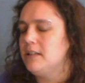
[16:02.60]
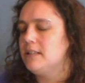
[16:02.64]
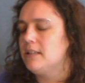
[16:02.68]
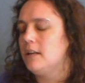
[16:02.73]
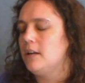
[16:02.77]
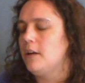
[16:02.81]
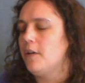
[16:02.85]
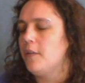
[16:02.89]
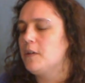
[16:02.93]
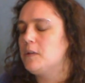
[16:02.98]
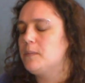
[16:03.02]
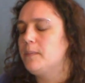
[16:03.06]

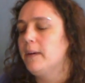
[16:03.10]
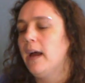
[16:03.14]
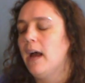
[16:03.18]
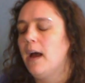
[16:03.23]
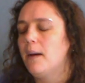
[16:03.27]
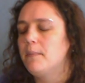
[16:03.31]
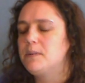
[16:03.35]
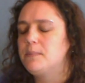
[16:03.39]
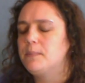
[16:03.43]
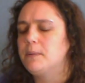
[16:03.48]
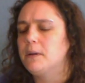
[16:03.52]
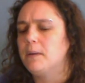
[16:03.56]
than others
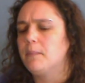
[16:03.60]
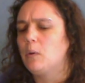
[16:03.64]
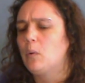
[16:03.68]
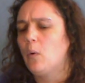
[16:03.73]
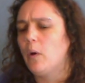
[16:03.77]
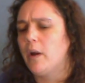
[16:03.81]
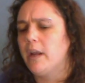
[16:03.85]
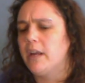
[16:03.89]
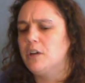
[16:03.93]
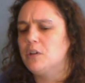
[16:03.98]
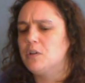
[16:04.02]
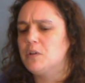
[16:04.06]
perhaps, but I'm
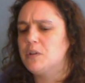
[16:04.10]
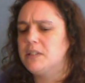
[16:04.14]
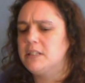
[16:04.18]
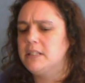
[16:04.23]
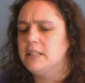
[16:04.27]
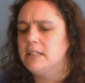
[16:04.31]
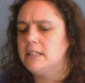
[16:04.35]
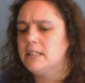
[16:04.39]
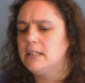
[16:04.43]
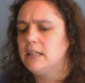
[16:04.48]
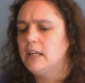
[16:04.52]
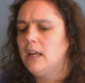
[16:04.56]
quite
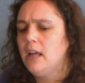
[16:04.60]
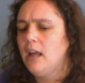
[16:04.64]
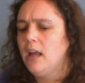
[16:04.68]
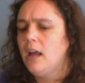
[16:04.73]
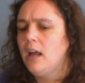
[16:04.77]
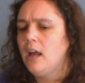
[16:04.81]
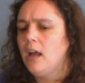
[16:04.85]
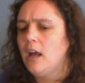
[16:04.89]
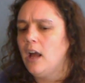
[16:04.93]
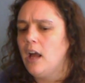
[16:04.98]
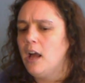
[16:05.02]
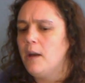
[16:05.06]
interested
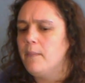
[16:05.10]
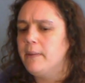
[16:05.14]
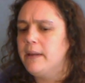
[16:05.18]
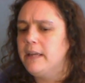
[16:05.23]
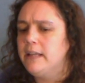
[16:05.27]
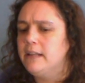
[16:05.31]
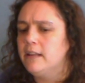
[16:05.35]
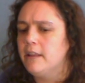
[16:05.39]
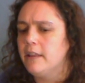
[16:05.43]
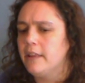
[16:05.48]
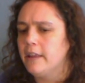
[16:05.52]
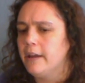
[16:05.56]

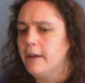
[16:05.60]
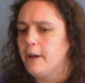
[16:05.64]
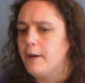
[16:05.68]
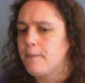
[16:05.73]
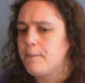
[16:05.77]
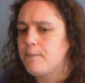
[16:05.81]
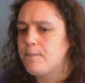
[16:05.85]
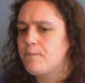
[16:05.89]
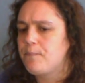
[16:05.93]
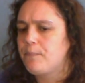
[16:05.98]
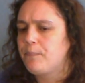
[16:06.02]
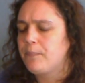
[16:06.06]
in the
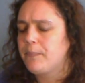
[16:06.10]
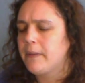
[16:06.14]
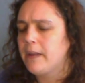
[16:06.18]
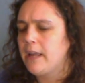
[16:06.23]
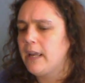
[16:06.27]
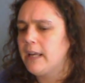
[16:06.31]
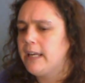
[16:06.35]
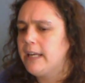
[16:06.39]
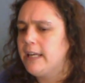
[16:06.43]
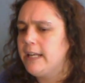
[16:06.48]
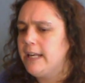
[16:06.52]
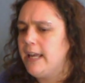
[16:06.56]

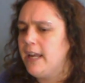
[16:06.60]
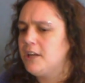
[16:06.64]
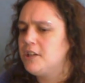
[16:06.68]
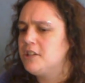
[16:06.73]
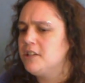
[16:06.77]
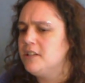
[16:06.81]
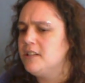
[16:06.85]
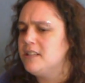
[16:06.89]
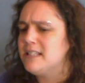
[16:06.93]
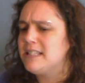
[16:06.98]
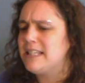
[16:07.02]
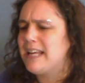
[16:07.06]

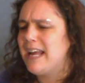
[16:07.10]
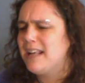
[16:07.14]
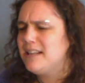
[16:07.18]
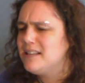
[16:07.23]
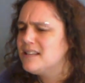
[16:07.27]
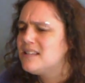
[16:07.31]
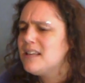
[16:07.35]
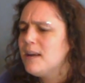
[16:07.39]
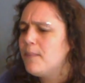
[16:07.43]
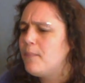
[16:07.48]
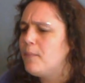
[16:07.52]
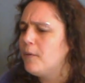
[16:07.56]
connections
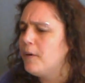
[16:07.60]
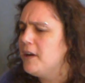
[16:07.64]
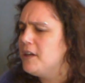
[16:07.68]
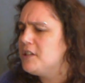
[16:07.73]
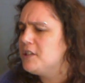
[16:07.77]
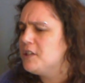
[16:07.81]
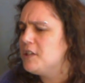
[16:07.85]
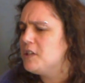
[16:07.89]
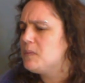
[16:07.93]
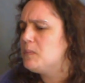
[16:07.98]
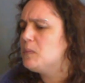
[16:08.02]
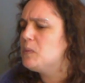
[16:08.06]
and
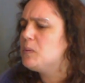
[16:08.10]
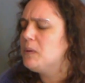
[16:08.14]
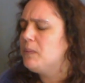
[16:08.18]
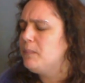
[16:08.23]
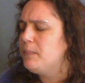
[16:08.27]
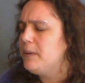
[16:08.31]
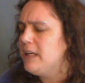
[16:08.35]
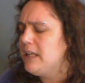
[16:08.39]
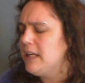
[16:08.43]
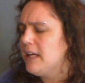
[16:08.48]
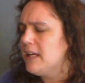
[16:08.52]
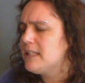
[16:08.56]
separations between
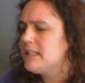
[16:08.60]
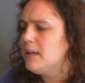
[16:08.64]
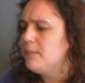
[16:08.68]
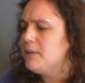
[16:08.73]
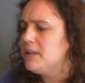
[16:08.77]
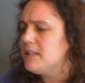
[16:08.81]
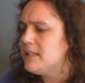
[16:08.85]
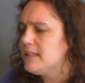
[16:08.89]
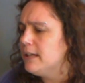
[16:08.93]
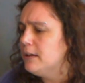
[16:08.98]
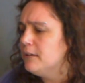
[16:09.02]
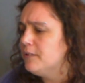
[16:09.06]
BDSM
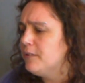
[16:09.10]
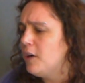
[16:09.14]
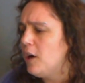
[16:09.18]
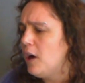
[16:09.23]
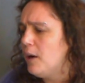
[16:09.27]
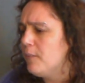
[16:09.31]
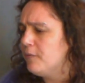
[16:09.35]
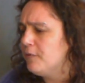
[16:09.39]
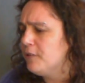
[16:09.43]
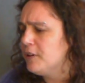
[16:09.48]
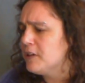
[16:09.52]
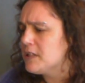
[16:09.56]
and
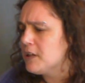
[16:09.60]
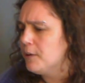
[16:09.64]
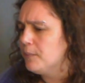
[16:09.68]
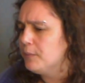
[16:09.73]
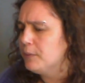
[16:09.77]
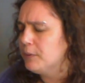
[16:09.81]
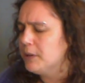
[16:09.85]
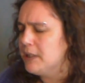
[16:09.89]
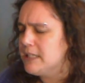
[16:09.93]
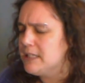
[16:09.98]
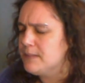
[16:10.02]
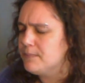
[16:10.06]
self-harm, for
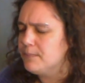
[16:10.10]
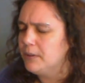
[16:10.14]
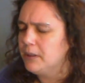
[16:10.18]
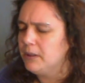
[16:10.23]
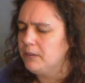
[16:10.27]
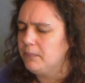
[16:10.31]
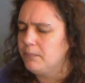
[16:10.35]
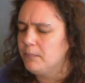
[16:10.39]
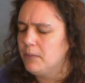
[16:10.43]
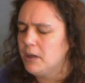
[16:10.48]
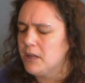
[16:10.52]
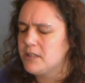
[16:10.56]
example. I did
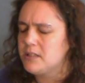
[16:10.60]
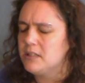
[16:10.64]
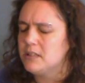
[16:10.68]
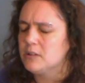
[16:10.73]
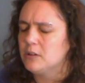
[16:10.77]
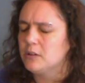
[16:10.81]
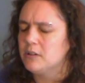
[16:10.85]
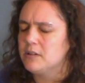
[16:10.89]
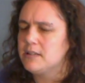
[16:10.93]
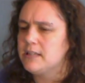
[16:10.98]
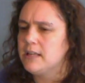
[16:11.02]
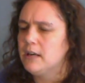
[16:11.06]
my
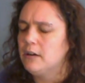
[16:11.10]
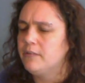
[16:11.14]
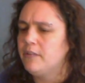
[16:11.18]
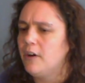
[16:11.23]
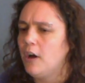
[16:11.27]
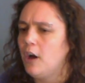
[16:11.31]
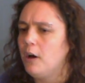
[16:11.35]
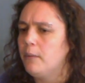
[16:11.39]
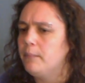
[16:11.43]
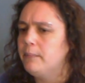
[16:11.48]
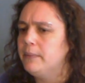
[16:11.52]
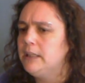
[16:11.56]
master's on
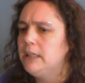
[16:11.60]
self-harm,